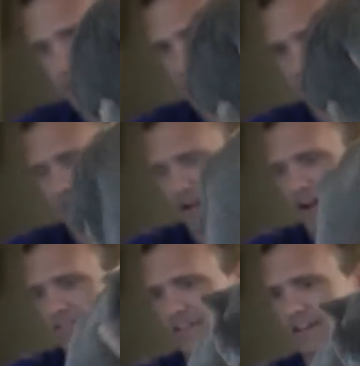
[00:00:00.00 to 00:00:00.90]
man.
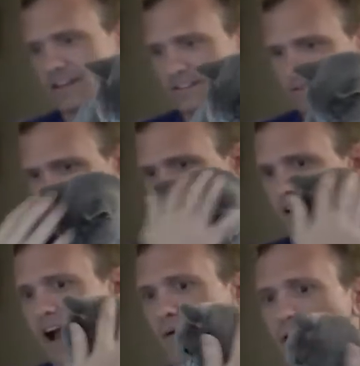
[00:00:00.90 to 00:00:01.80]

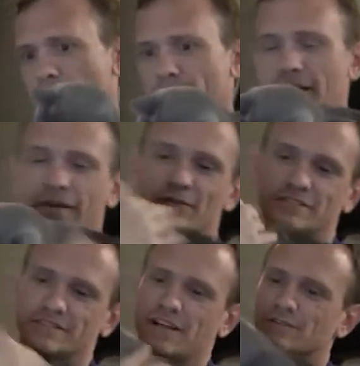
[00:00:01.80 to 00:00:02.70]
I woke him up. He
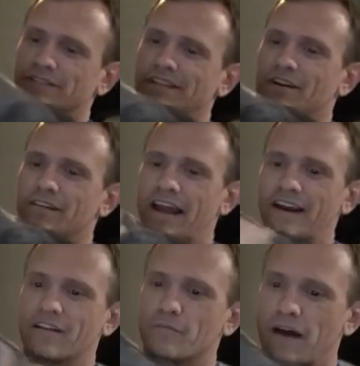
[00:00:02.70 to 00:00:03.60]
was in there laying
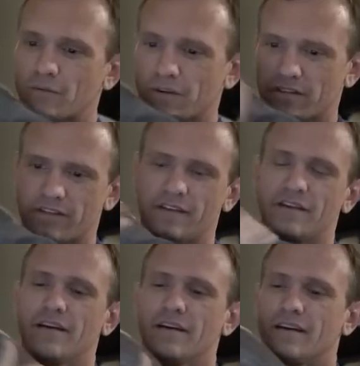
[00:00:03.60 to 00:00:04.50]
on the bed with
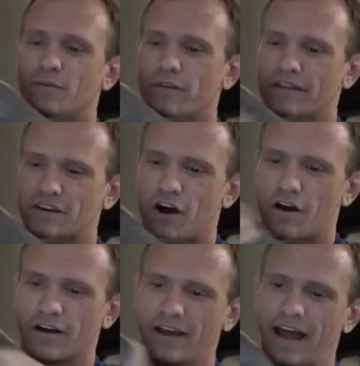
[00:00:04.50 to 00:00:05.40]
the
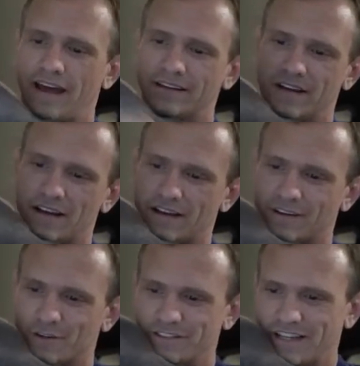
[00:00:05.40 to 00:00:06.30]
dog and
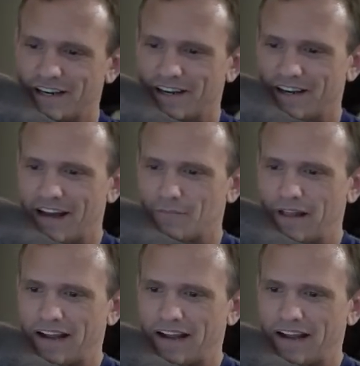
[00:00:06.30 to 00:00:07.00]
Christina, and I'm like,